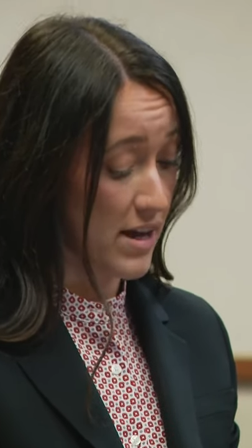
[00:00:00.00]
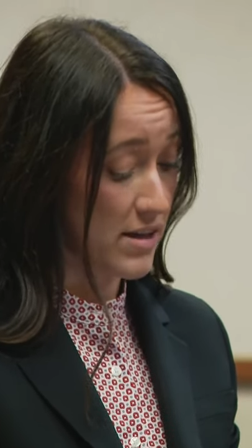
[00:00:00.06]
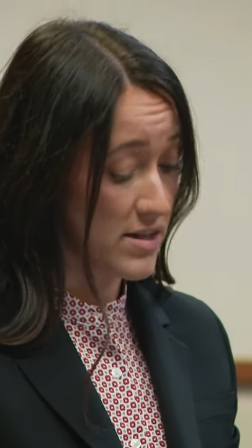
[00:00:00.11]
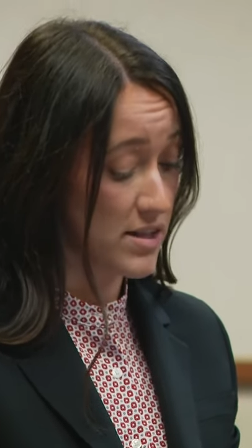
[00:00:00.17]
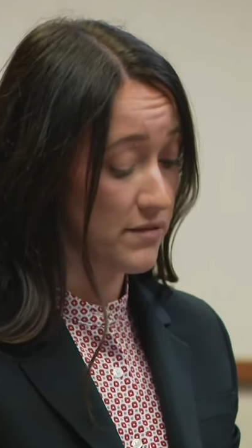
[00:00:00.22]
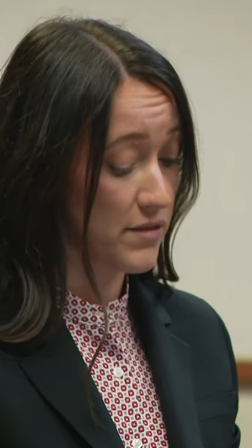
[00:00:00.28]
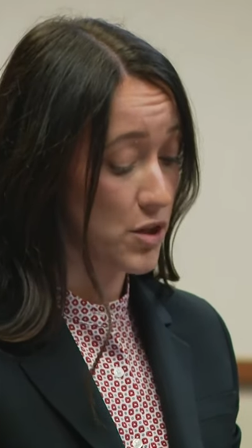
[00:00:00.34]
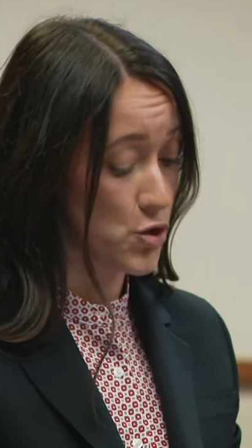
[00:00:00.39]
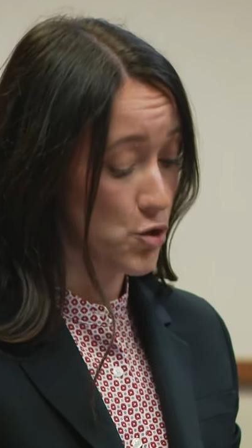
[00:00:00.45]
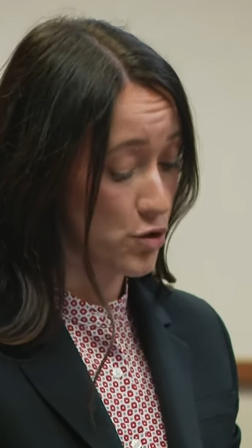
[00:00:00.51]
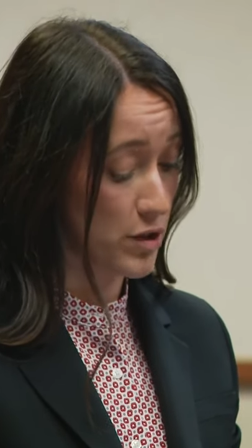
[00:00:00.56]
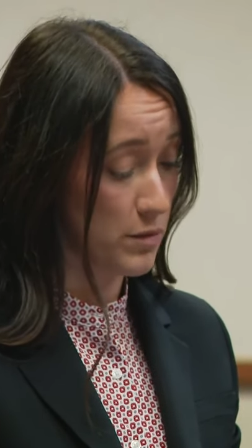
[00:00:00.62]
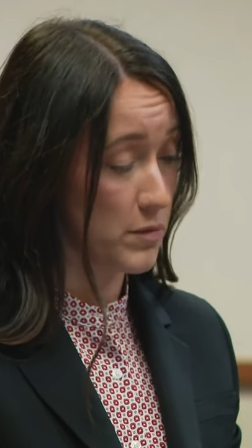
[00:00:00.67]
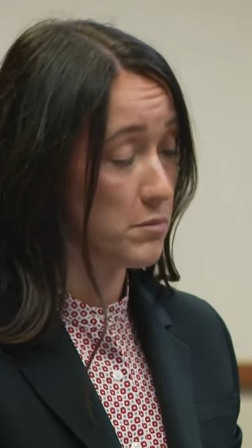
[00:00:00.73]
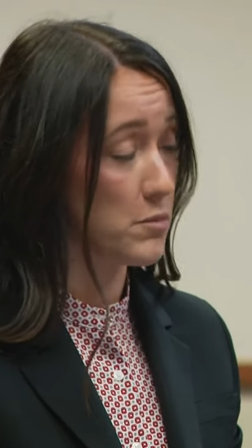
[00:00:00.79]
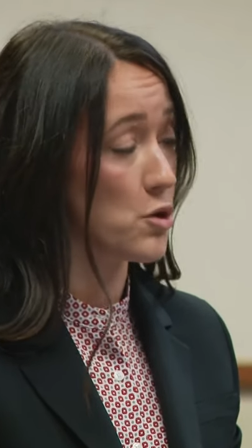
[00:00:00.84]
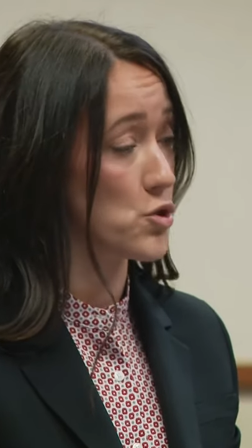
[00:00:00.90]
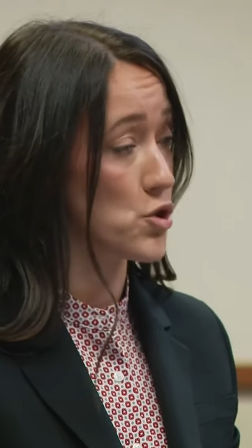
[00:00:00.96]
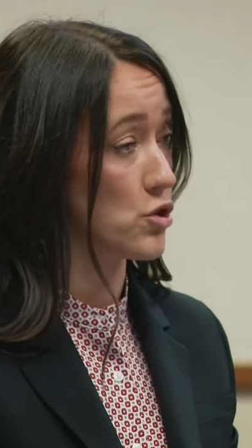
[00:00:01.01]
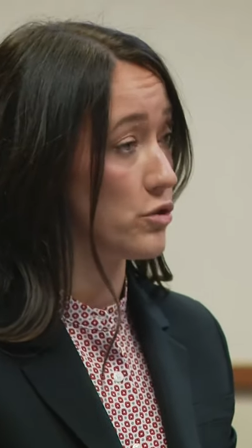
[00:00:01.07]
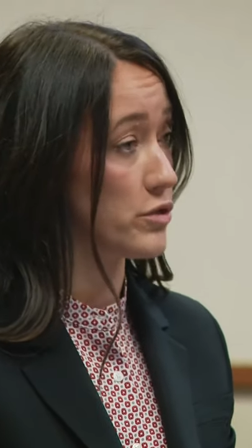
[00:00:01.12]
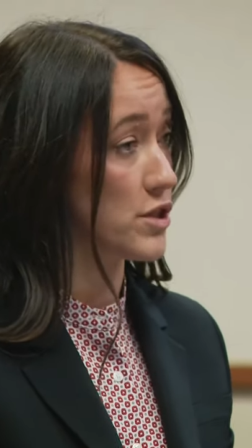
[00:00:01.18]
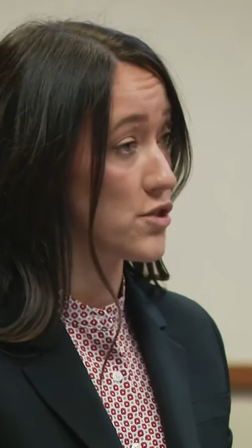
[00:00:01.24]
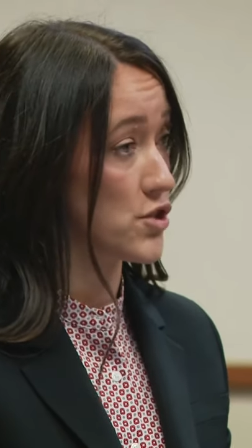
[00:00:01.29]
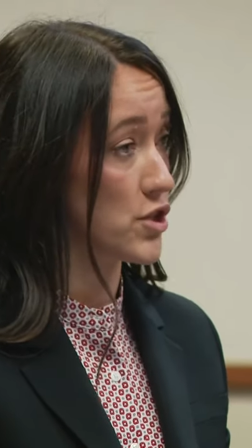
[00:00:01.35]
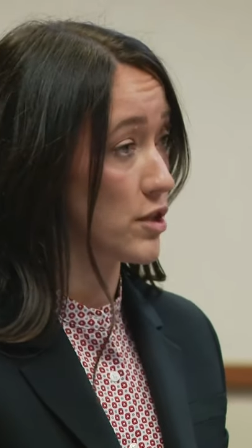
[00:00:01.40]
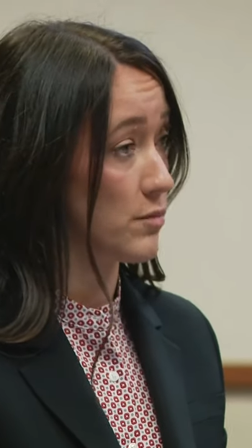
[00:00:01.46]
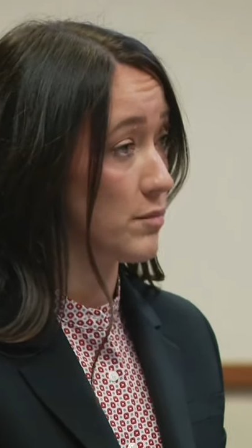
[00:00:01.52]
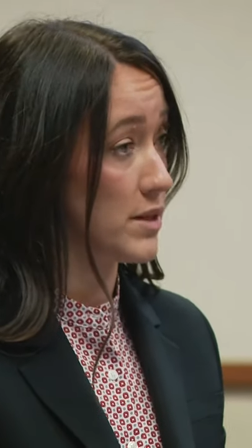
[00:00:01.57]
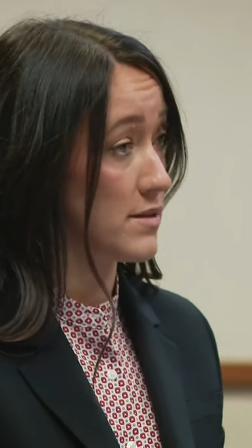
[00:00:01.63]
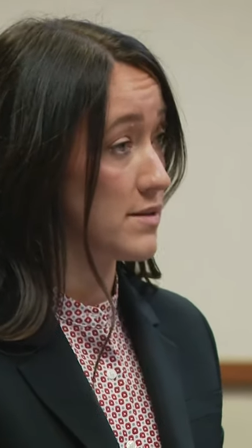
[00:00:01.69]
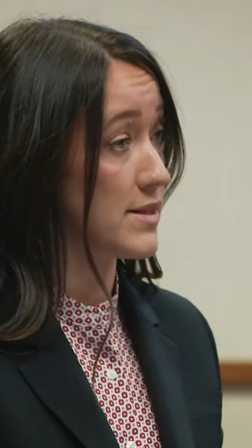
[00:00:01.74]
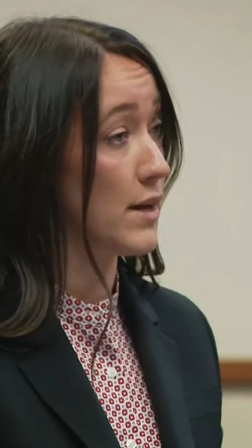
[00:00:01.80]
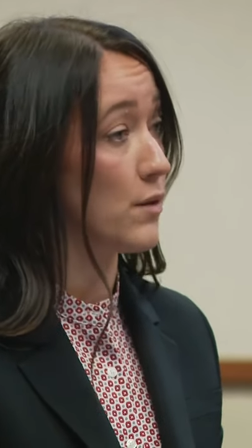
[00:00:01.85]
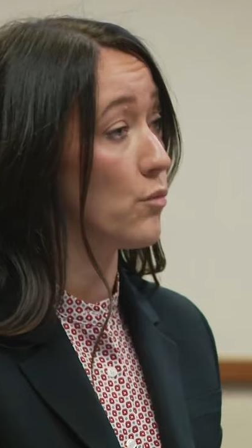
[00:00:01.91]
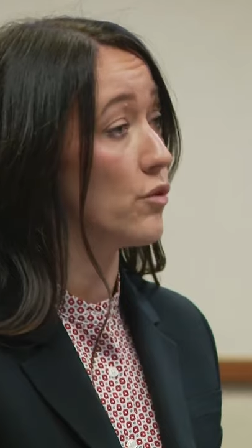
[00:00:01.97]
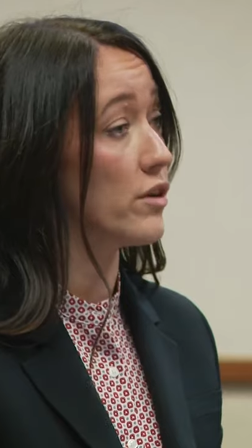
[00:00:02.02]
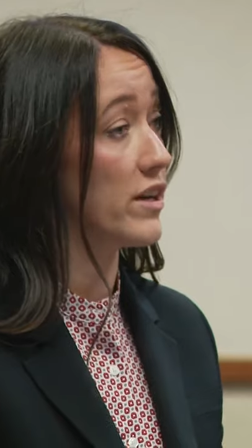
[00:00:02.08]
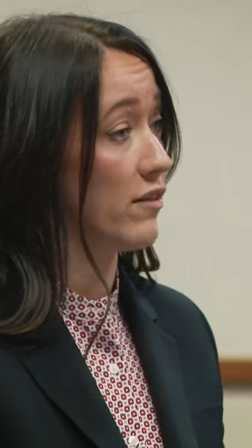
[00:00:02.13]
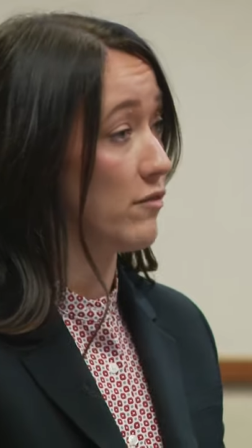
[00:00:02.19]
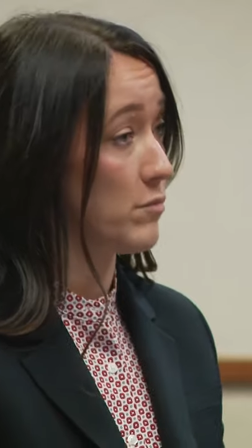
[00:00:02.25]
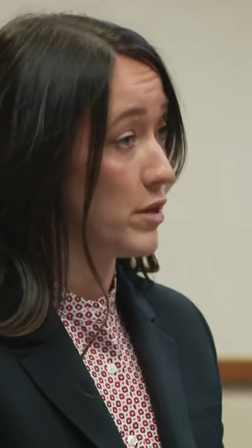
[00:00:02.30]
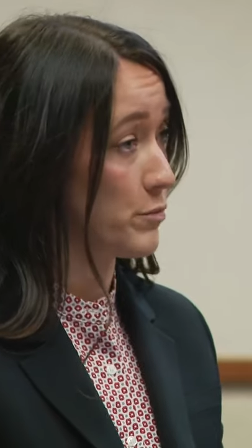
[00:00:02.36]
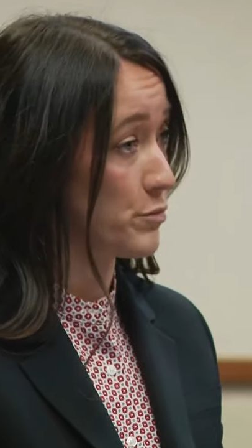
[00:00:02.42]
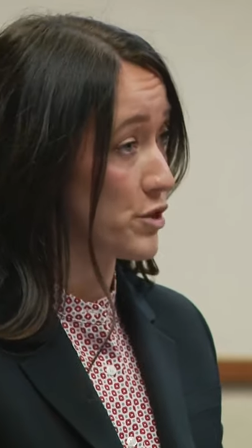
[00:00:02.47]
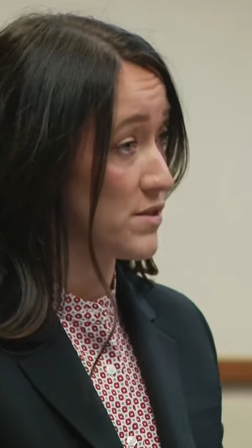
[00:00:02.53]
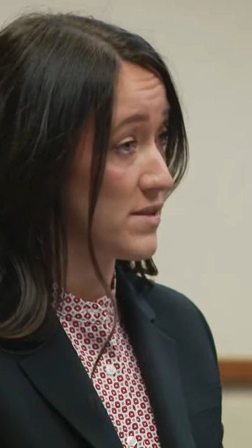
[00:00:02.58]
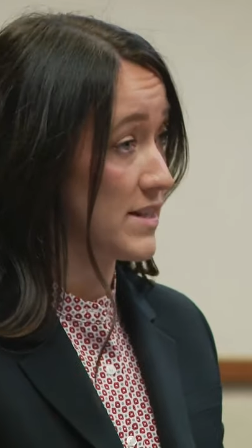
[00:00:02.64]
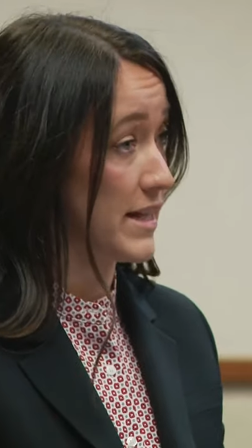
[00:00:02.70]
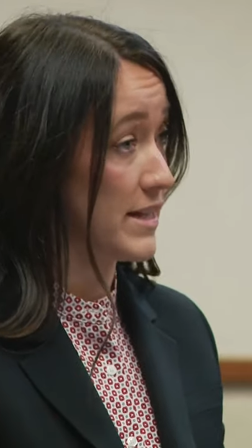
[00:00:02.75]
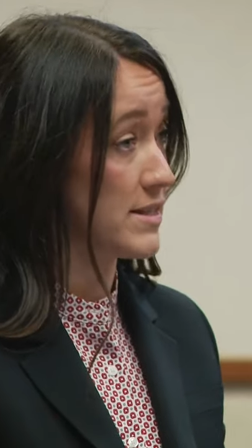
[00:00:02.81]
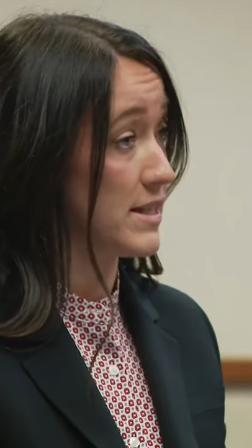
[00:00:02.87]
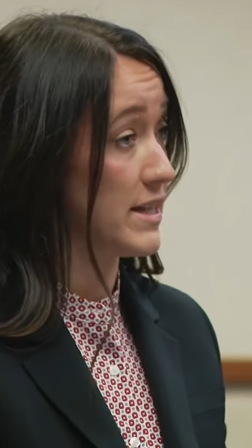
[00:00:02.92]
The prosecution disagreed, allowing family members to